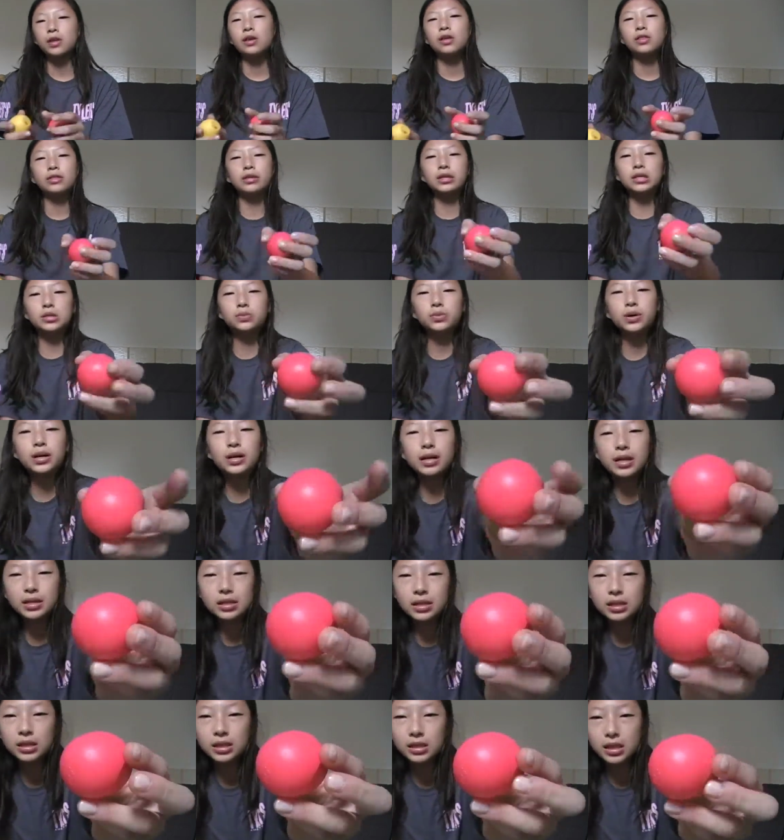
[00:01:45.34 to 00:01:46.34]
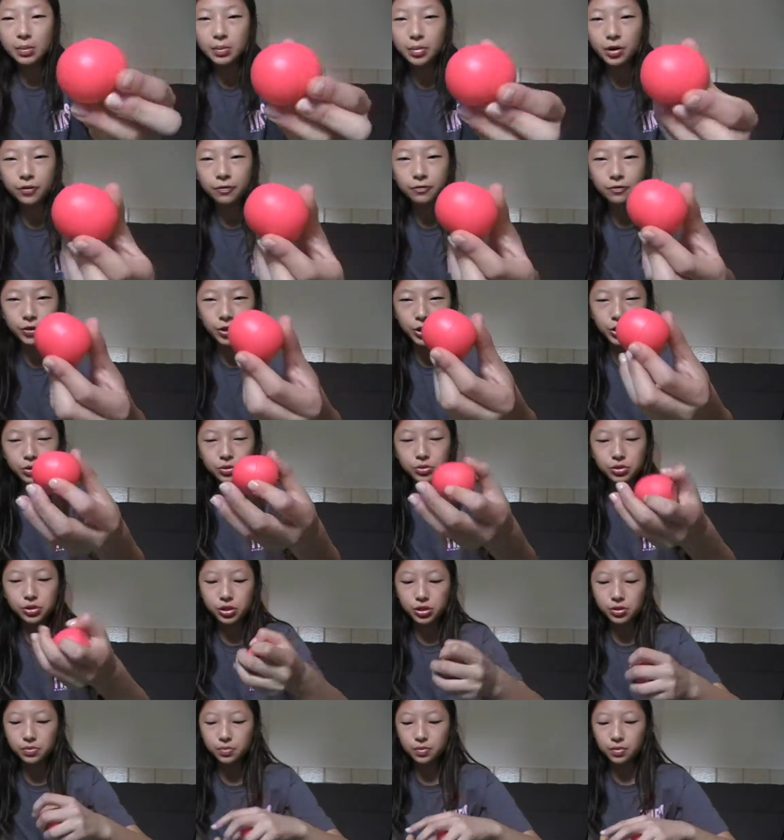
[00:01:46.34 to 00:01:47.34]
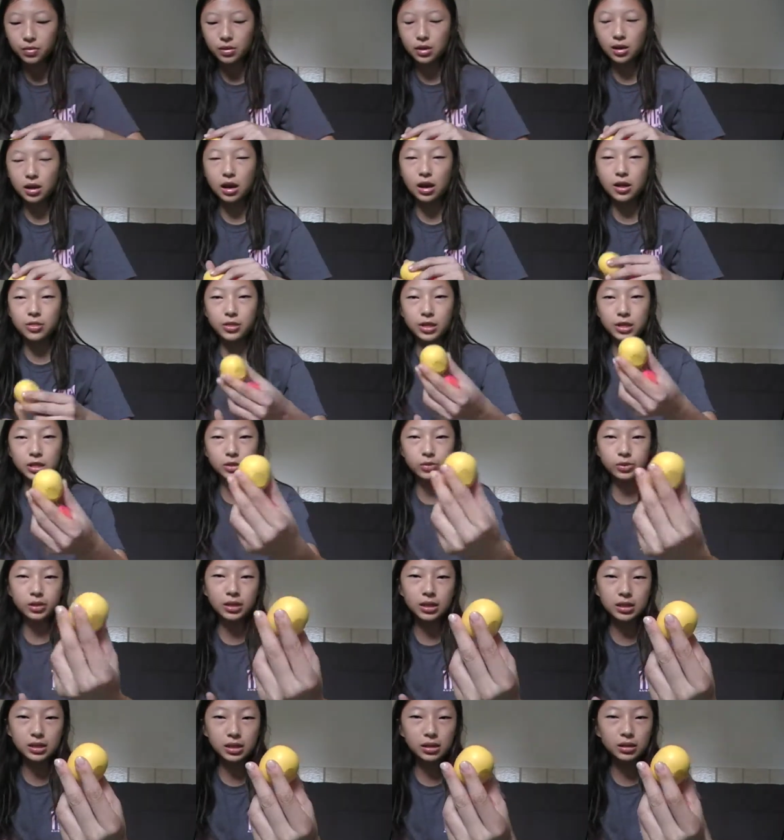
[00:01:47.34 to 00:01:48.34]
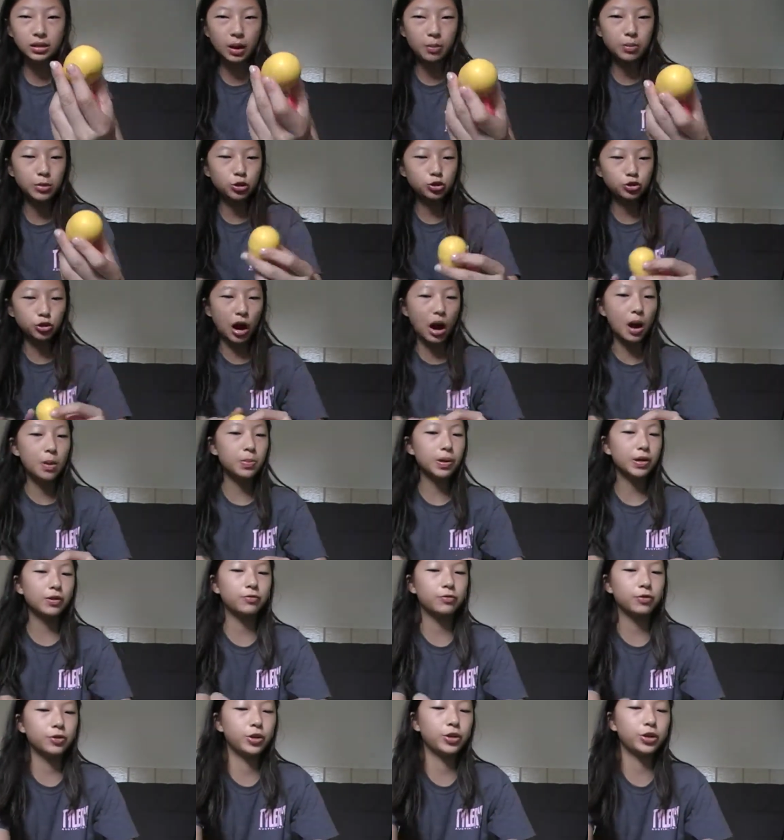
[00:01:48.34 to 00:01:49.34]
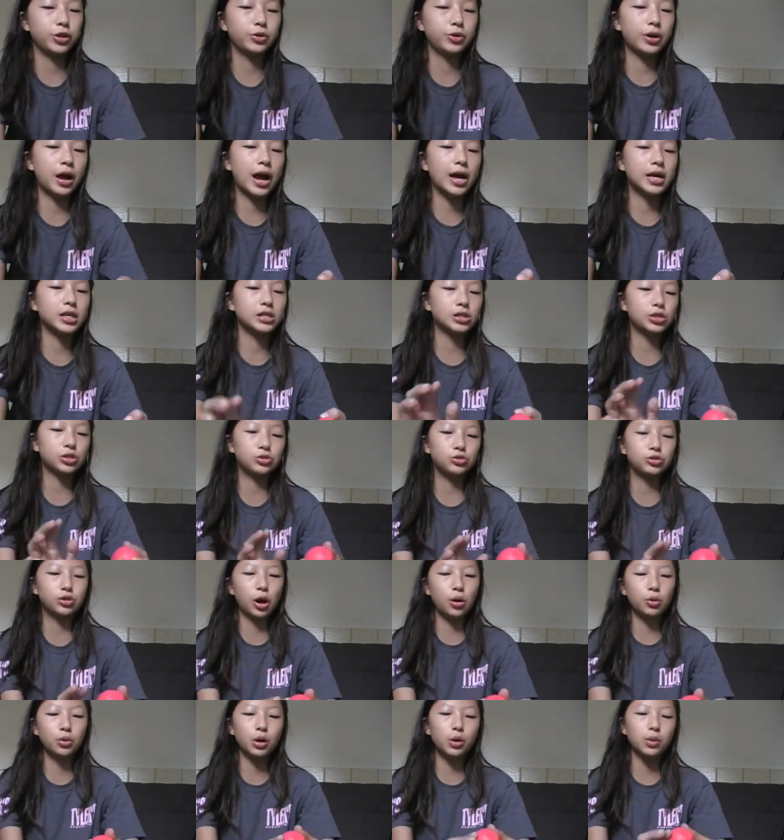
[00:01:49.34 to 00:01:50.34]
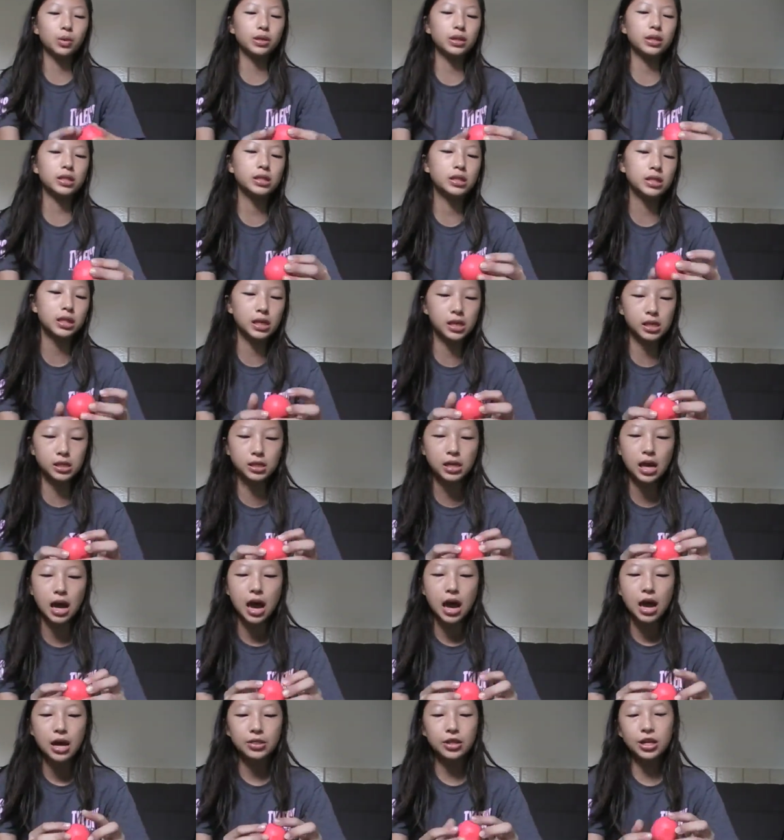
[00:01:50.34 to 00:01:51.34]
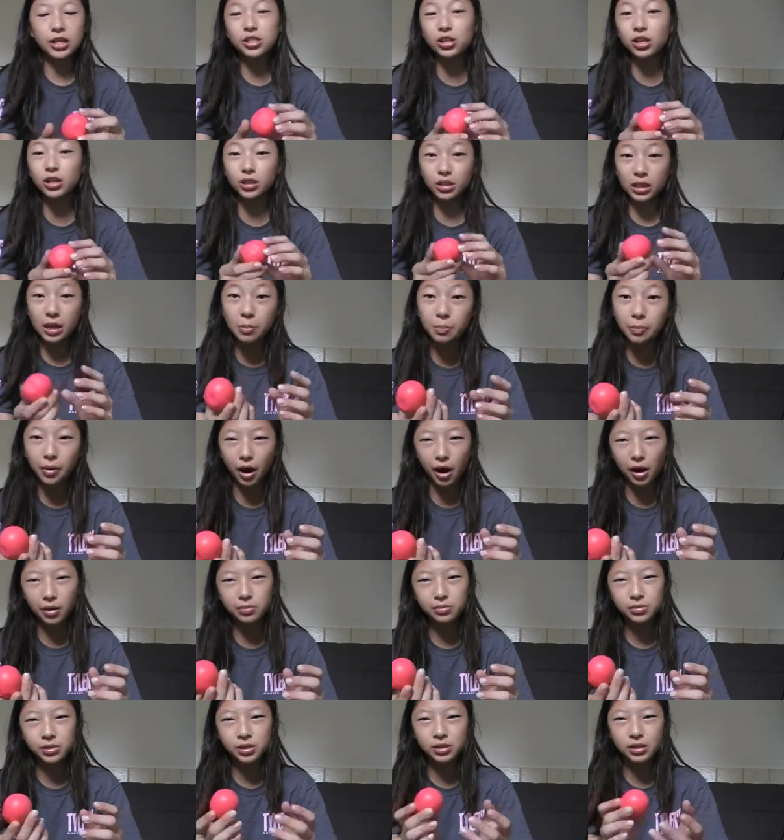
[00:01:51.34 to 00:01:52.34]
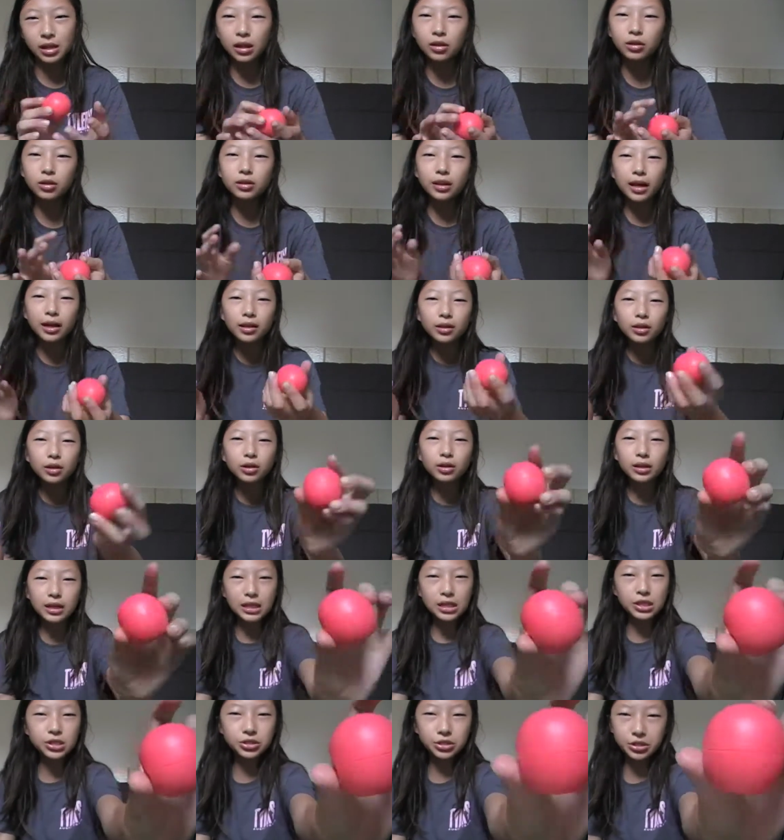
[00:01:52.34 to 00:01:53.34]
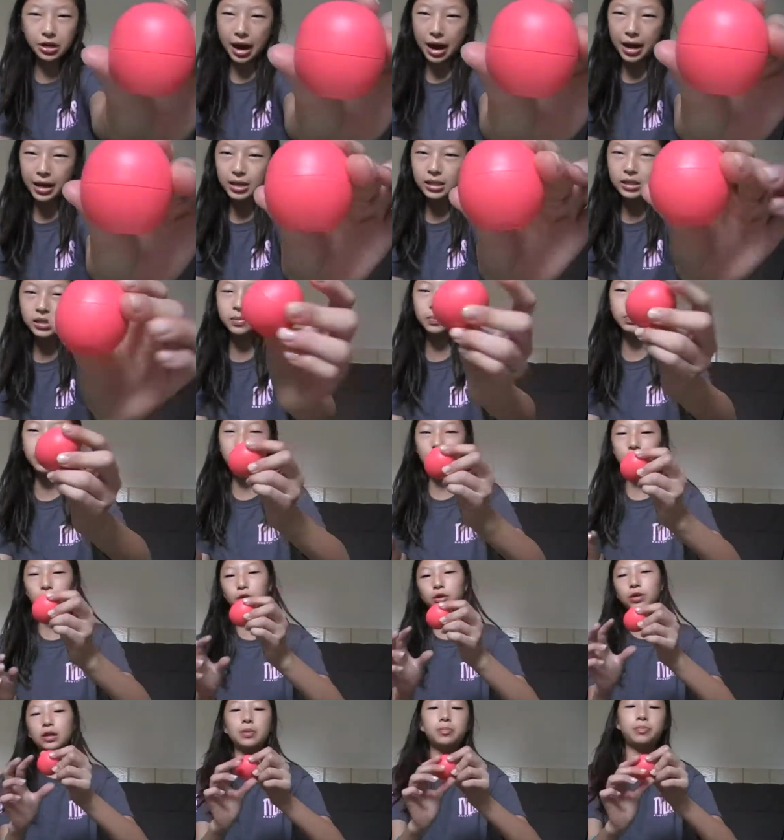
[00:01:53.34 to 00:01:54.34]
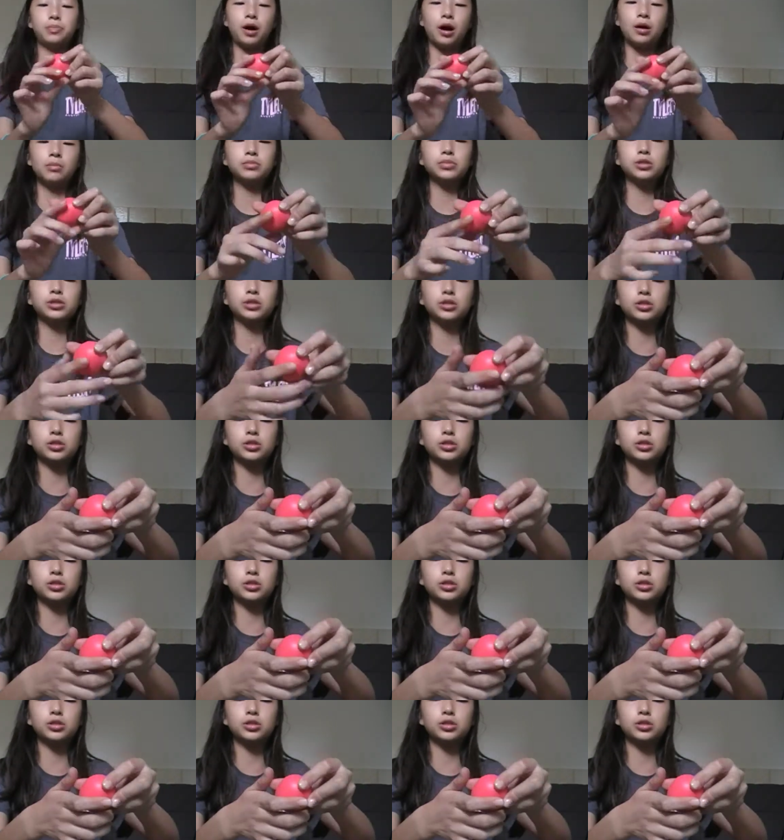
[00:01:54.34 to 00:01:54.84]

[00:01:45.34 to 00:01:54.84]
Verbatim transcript: This one is in summer fruit, and this one is in Lemon Drop. And for you guys who don't know what this is, these are lip balms. They look like little Easter eggs, but they're lip balms.